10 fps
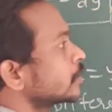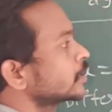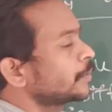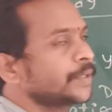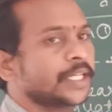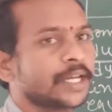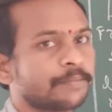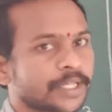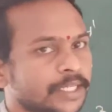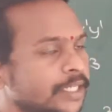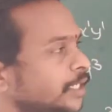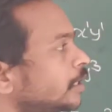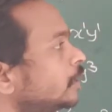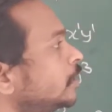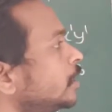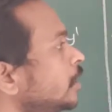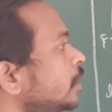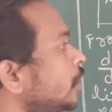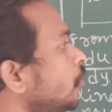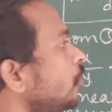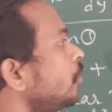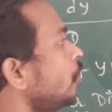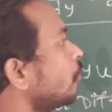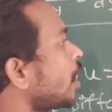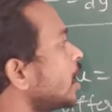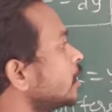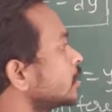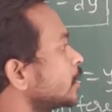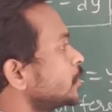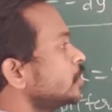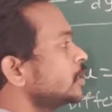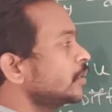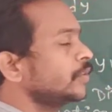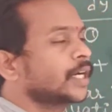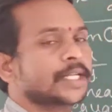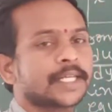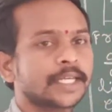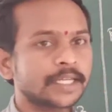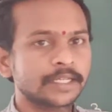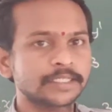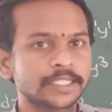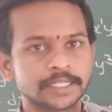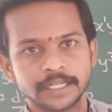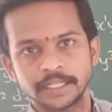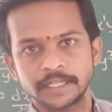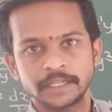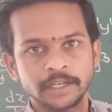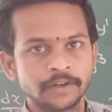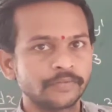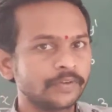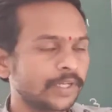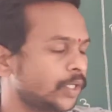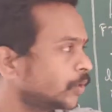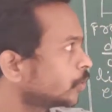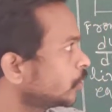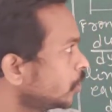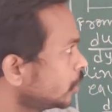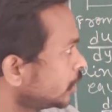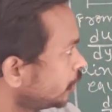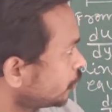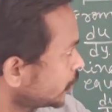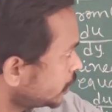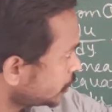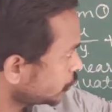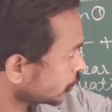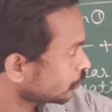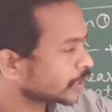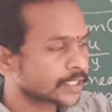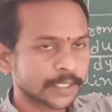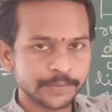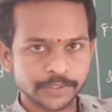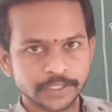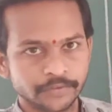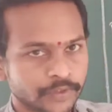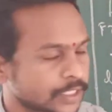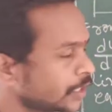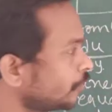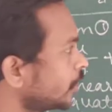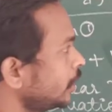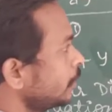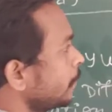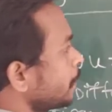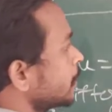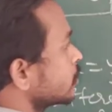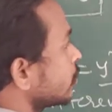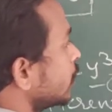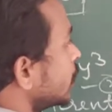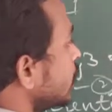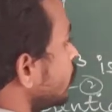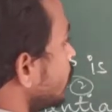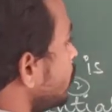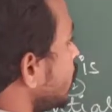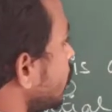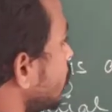I am taking here. Now what substitution we are taking? Generally we will do differentiation of that substitution first of all, so that it will be